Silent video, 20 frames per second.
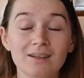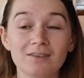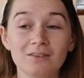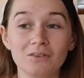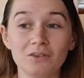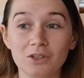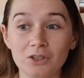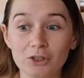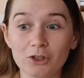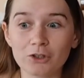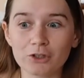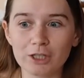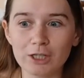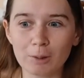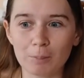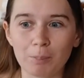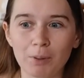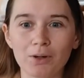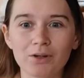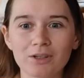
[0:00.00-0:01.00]
literally
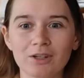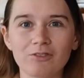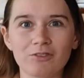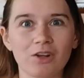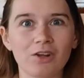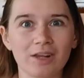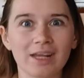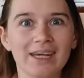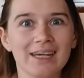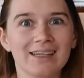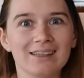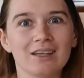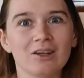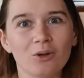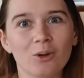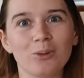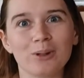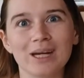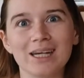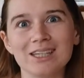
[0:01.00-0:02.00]
a part of the land, the
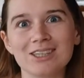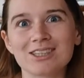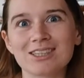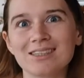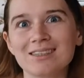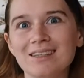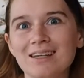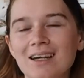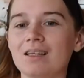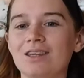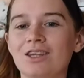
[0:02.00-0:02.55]
location.